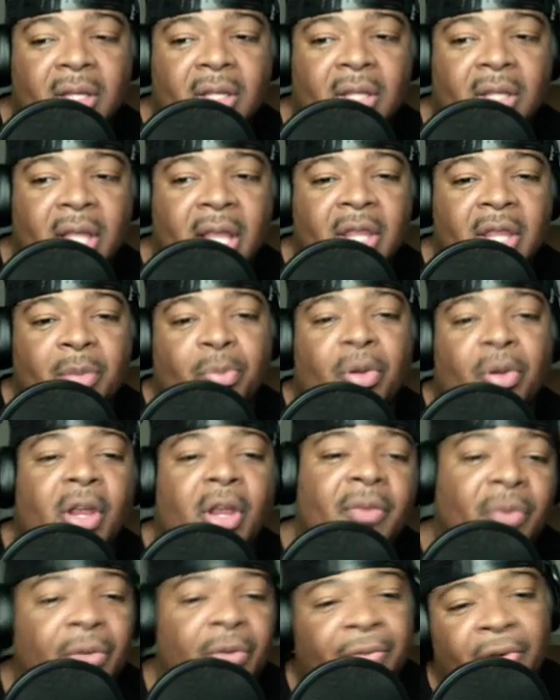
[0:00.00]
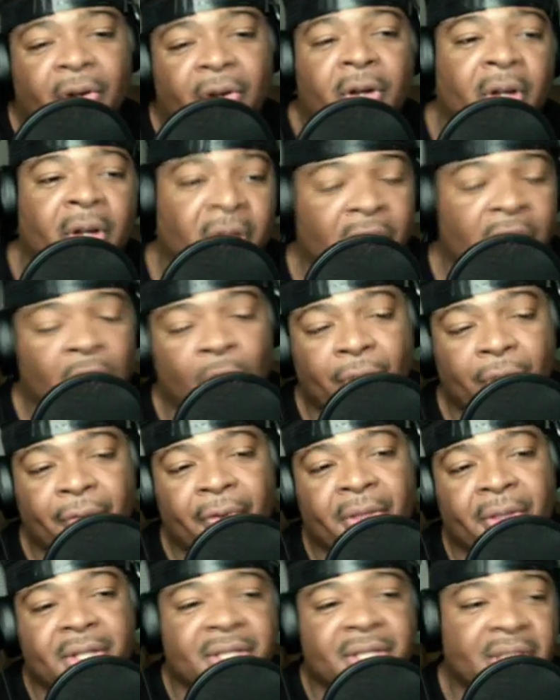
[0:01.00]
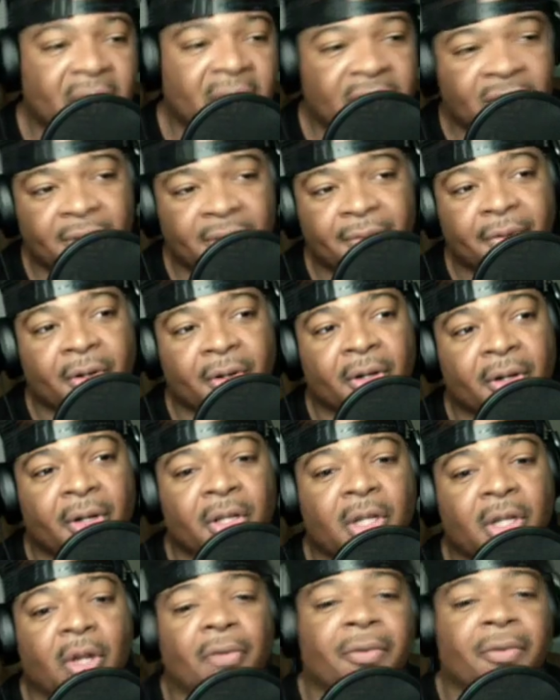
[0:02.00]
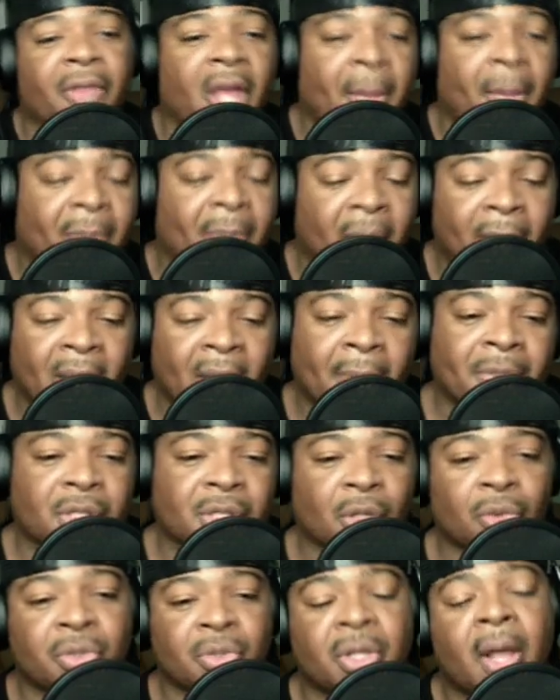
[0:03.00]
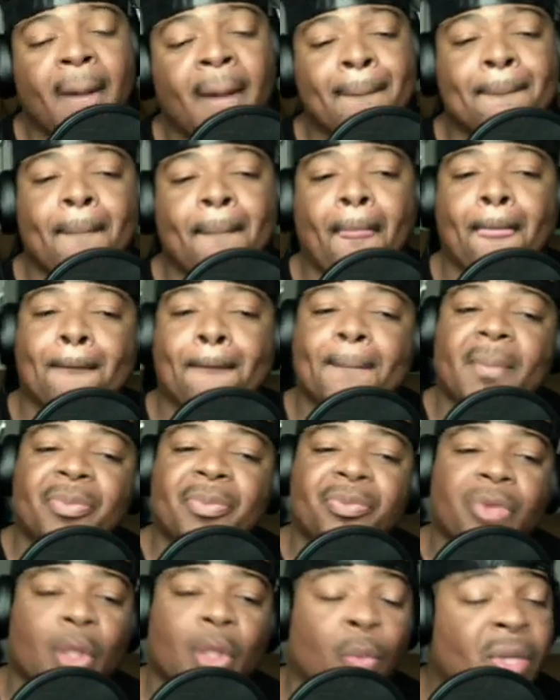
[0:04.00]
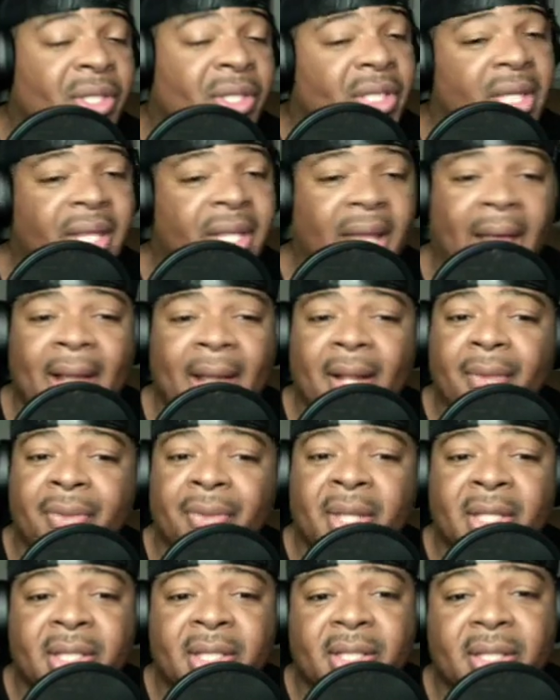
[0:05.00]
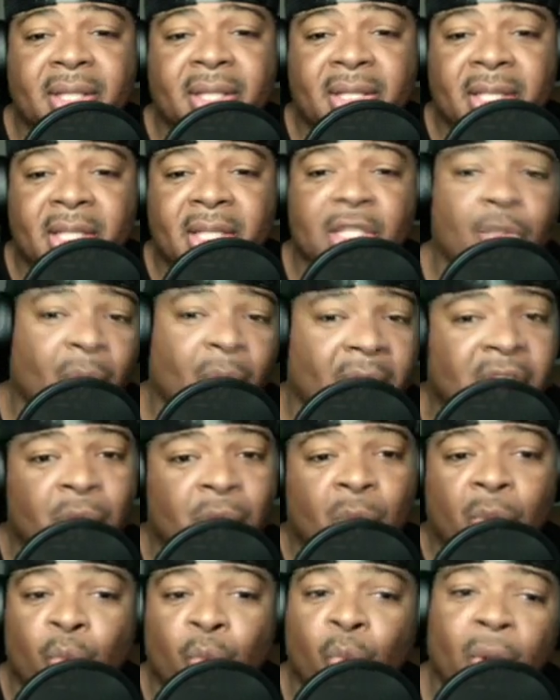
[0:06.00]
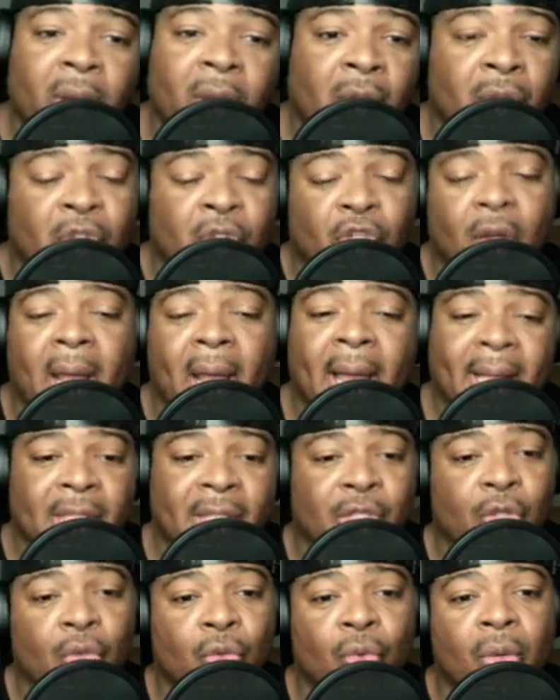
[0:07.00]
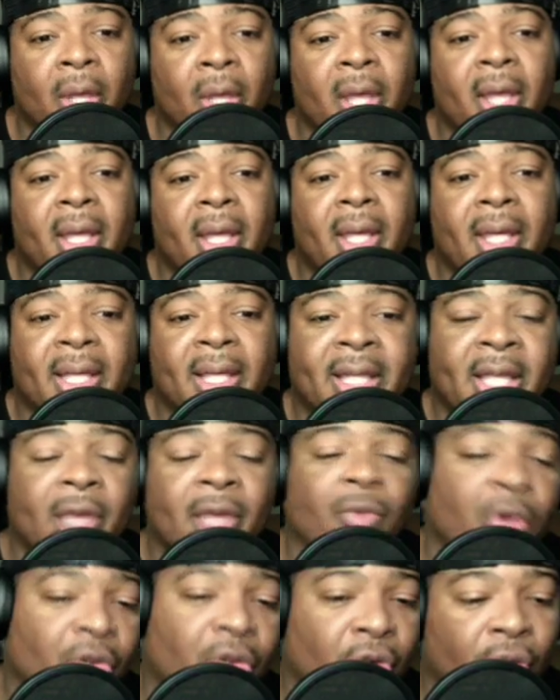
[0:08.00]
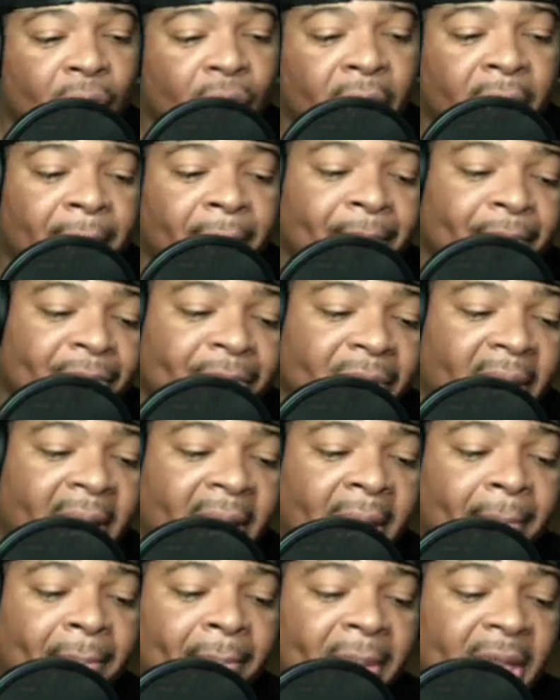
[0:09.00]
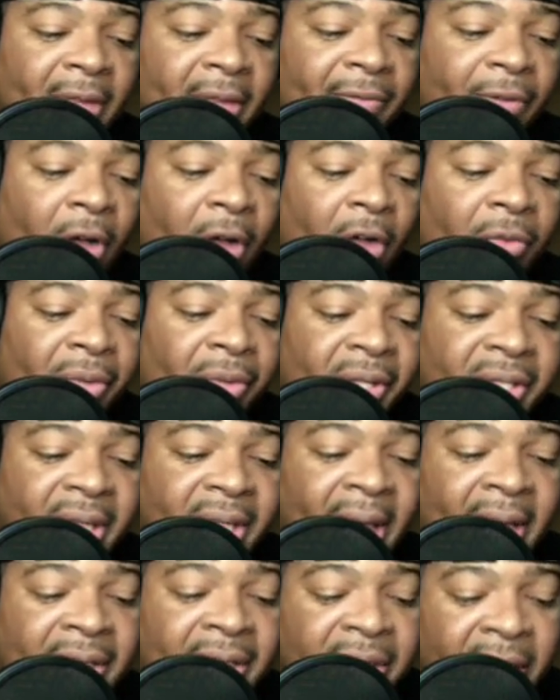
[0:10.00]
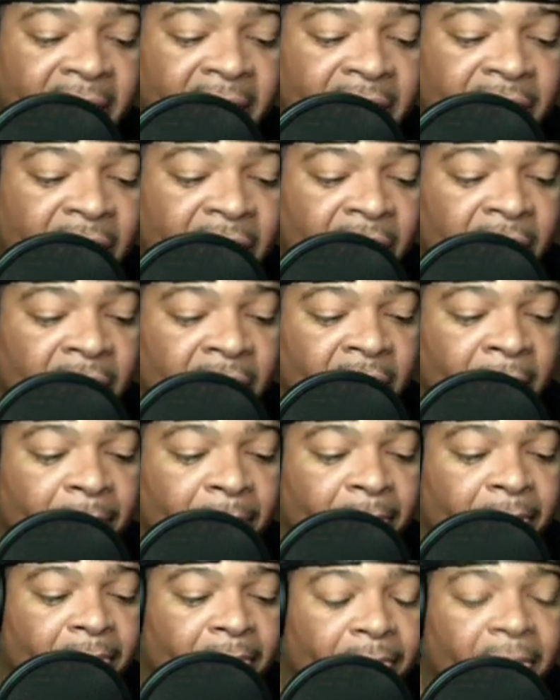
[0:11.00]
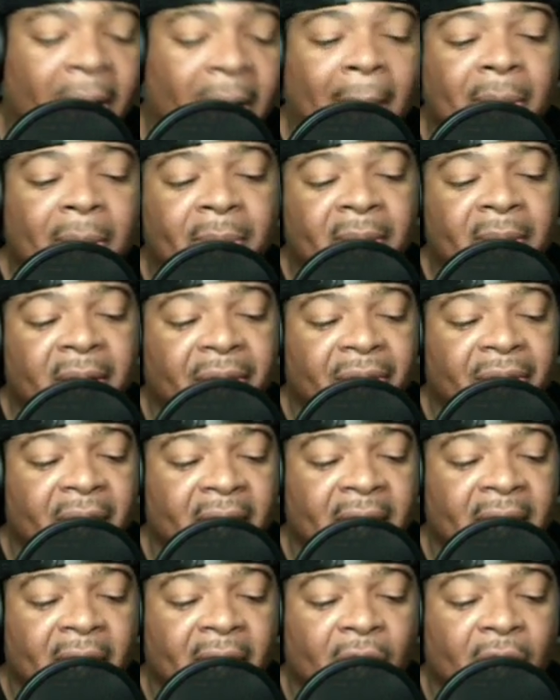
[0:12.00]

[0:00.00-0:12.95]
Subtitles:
preview for the season, for the upcoming episodes, we see that this situation with Will trying to get recruited and be involved with this agent is gonna probably be the thing that